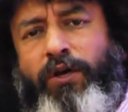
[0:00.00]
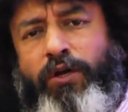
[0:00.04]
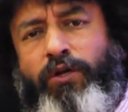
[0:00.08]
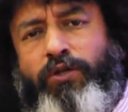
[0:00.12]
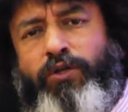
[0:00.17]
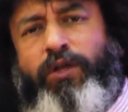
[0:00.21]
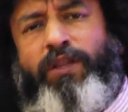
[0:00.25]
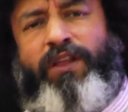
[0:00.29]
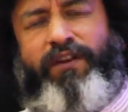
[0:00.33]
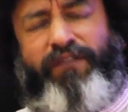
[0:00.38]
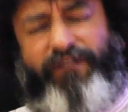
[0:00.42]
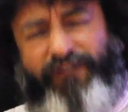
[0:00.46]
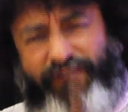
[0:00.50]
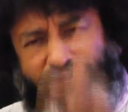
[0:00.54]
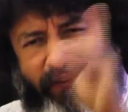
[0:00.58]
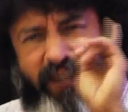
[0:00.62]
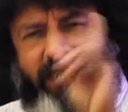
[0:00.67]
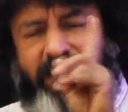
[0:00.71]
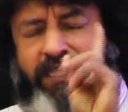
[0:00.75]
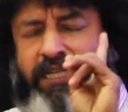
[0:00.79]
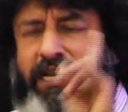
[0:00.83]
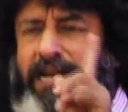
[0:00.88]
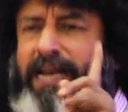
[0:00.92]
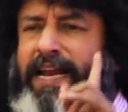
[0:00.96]
So the
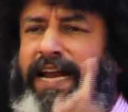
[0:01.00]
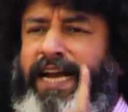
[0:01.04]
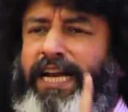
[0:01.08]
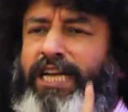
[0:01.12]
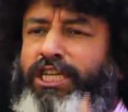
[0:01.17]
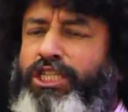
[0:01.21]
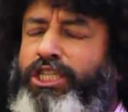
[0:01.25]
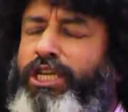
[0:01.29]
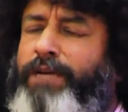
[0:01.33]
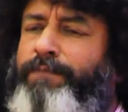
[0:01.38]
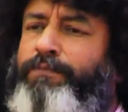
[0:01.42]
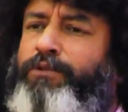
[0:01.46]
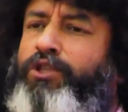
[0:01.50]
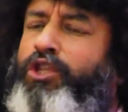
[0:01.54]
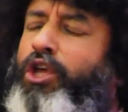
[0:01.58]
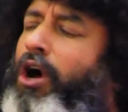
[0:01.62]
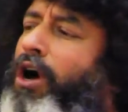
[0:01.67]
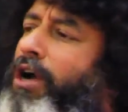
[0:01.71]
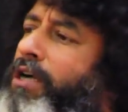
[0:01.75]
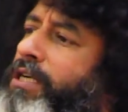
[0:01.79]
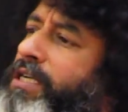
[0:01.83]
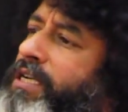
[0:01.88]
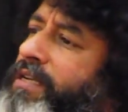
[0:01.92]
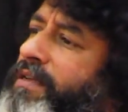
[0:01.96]
first leadership
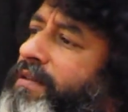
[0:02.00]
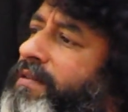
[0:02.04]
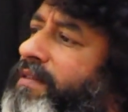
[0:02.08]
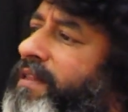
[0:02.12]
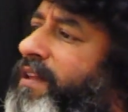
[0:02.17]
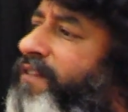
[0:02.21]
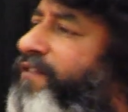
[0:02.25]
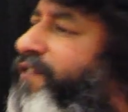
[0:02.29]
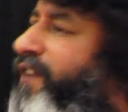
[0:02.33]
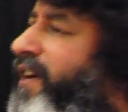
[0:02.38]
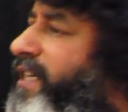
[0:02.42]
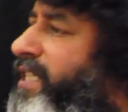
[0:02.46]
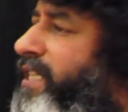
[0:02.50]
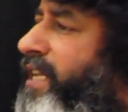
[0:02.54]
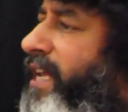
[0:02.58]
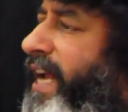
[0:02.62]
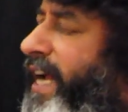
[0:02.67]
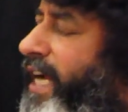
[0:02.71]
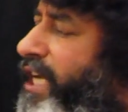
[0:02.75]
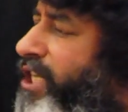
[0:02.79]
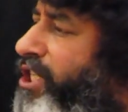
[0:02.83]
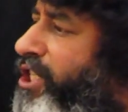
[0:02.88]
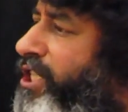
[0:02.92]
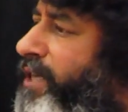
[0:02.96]
thought, the first
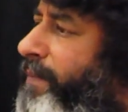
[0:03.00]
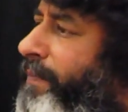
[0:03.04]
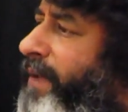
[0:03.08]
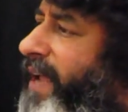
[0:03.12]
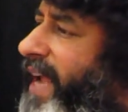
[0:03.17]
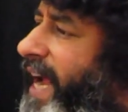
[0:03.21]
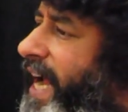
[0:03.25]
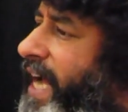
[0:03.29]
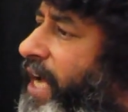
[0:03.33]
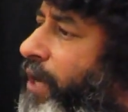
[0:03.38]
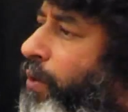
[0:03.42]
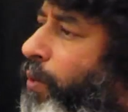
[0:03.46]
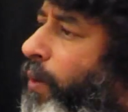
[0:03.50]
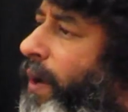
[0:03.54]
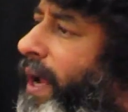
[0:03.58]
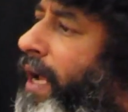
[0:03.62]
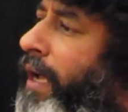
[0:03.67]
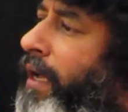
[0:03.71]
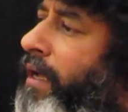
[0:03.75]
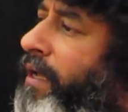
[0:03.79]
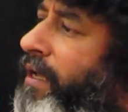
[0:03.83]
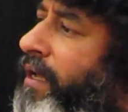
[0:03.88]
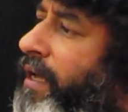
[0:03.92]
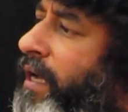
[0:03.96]
leadership gateway,